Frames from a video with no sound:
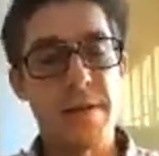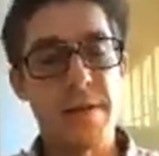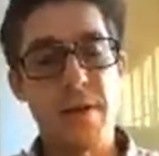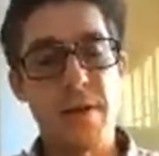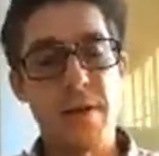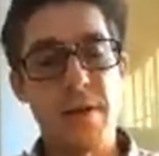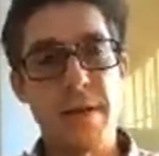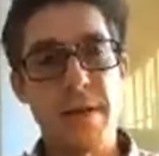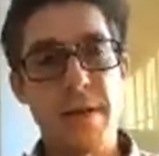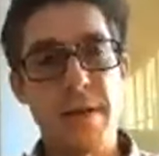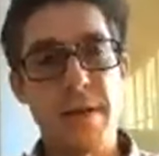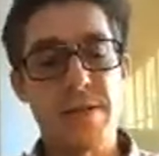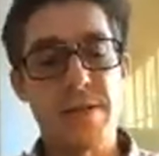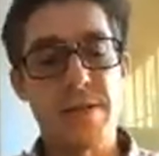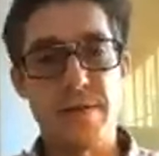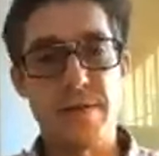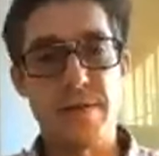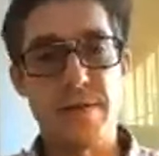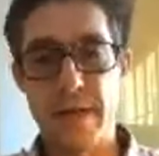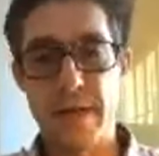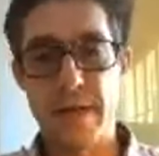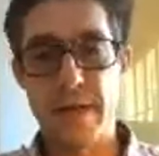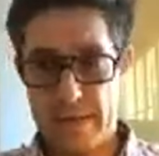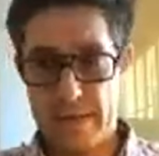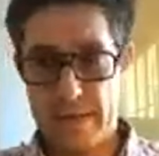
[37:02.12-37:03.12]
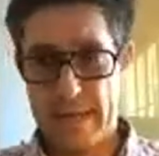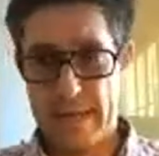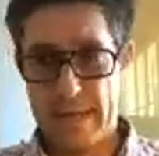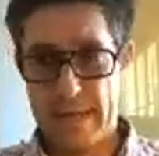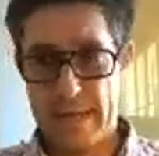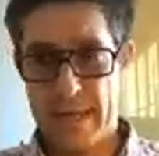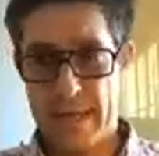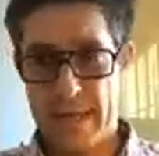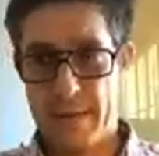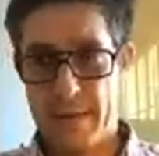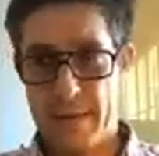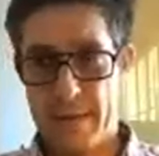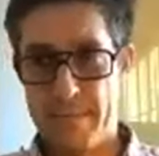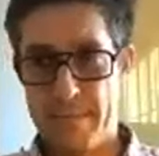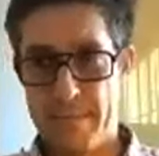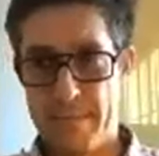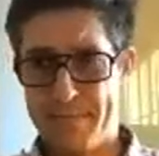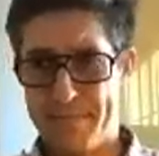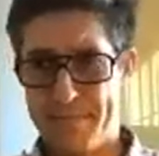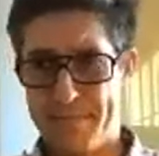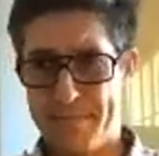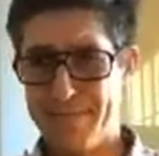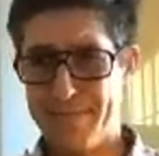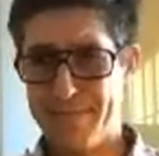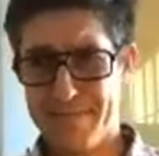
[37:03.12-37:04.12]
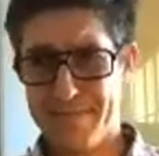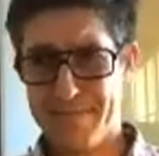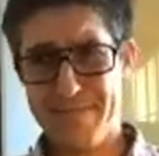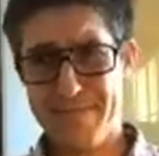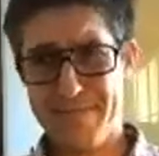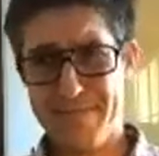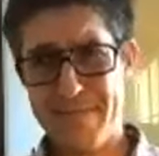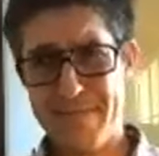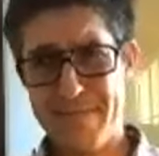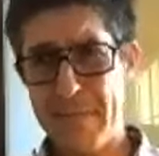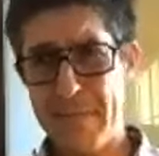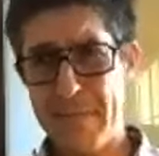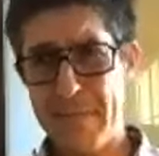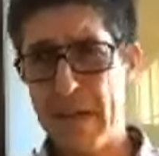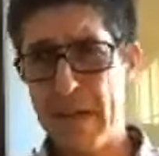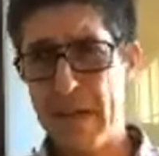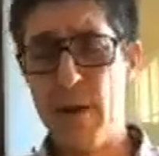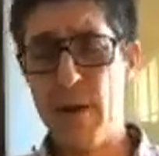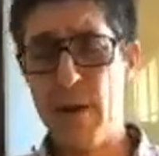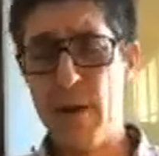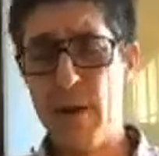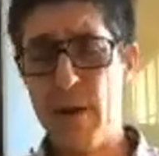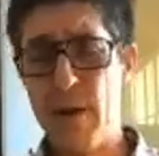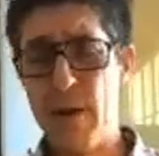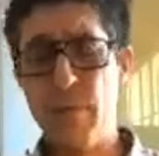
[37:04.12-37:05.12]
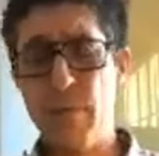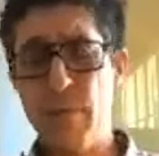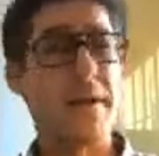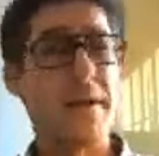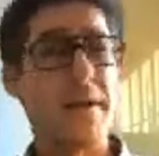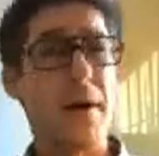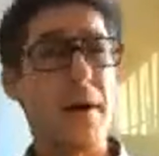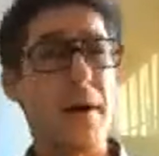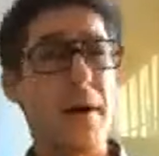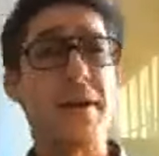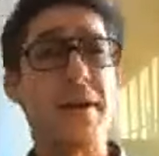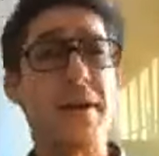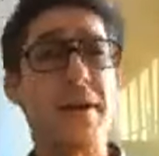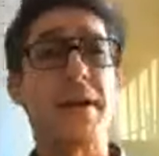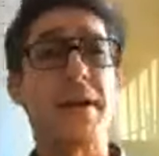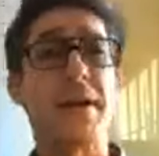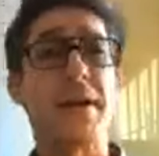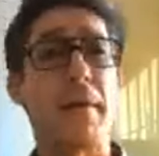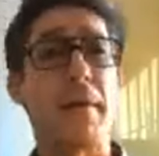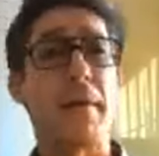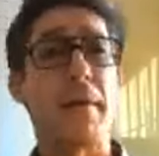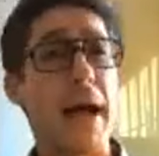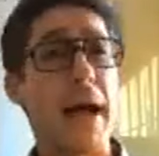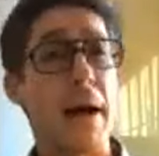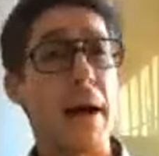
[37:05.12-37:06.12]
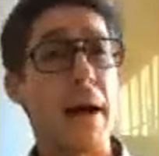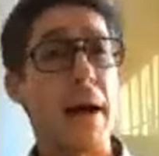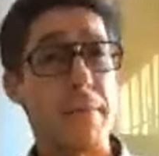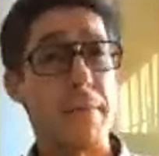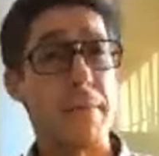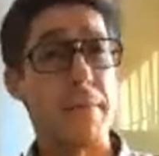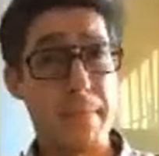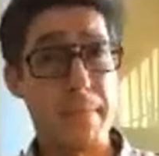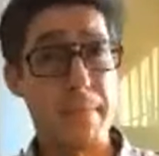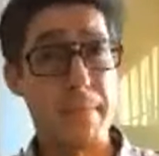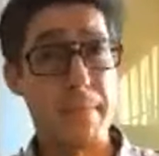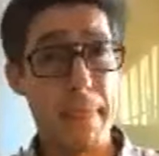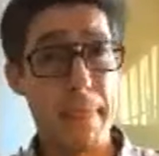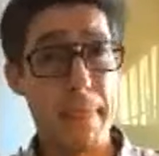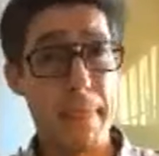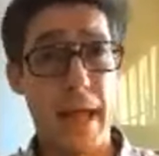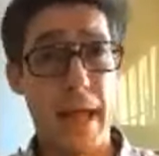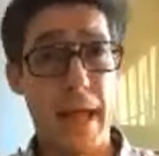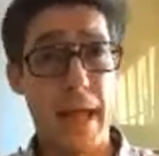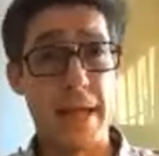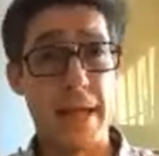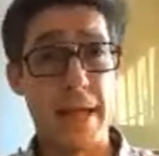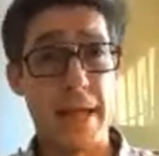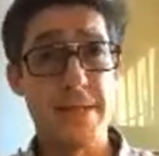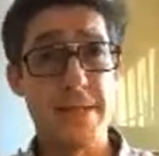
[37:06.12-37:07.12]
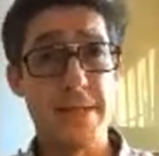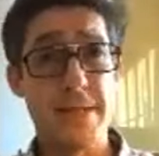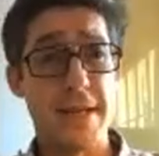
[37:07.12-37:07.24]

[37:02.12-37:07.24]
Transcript: yacht industry. I wanted to come out and